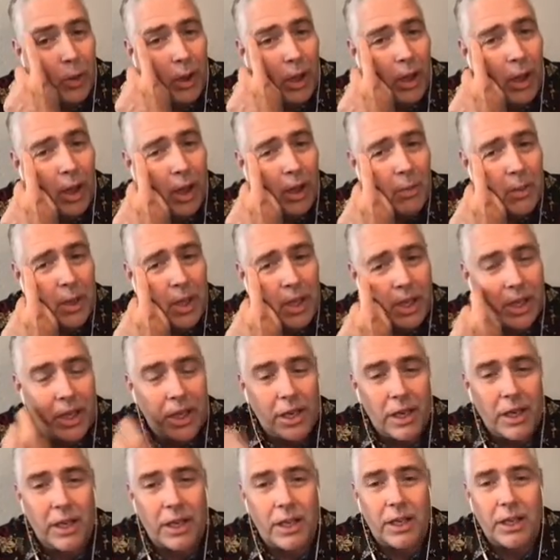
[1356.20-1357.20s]
Well, I mean,
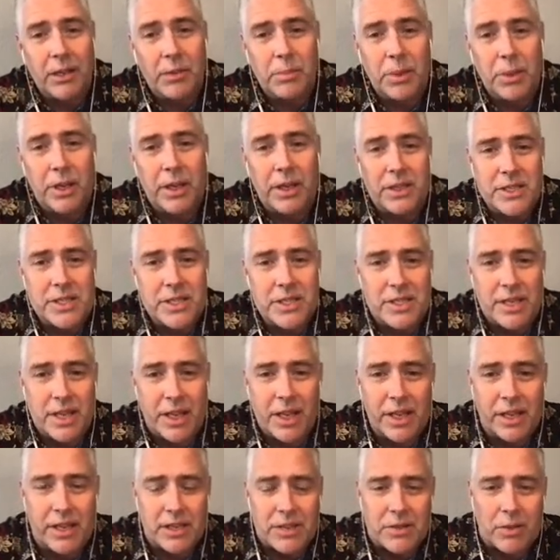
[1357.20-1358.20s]
people. Getting eaten by a
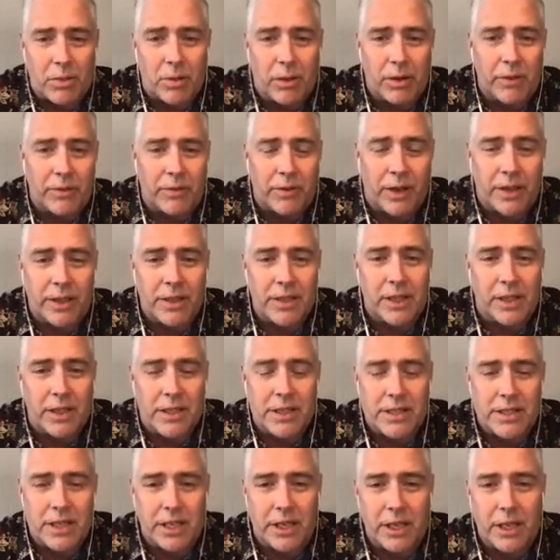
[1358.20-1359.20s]
snake is horrifying.
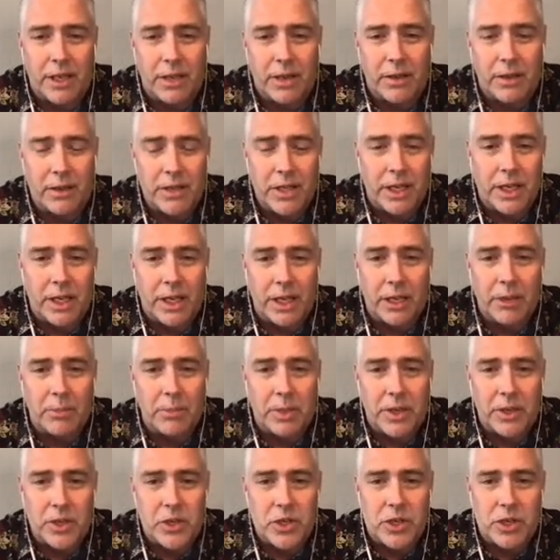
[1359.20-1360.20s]
Like eating, is horrifying.
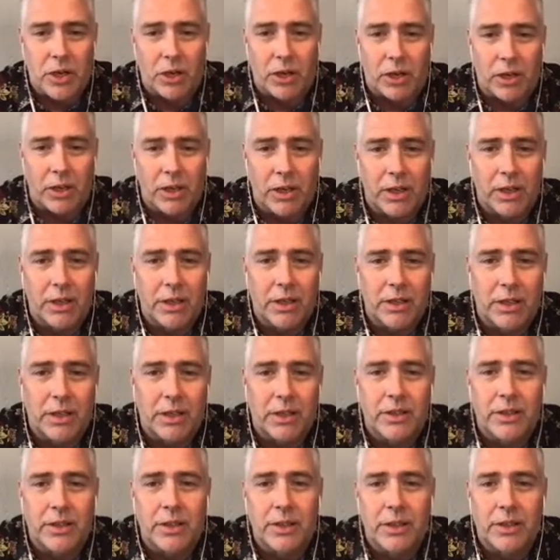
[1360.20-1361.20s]
Getting eaten by a shark.
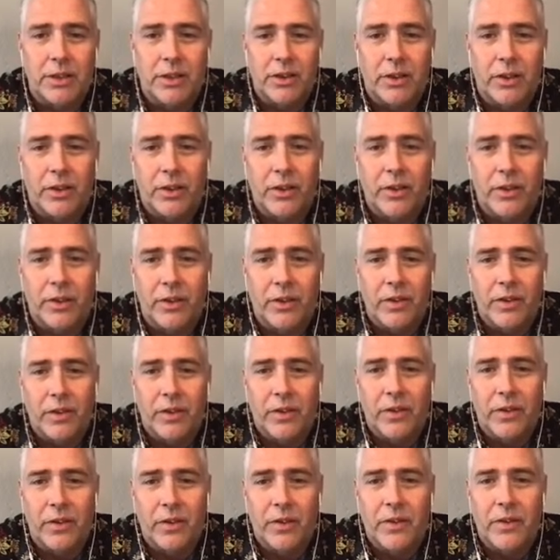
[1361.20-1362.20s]
But this is
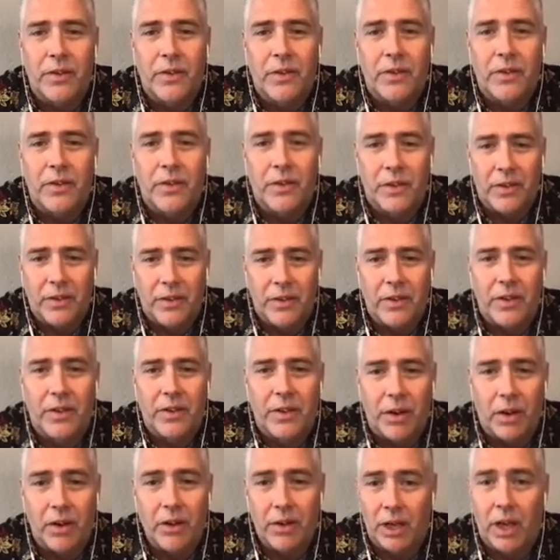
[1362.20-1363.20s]
clowning. This is clowning.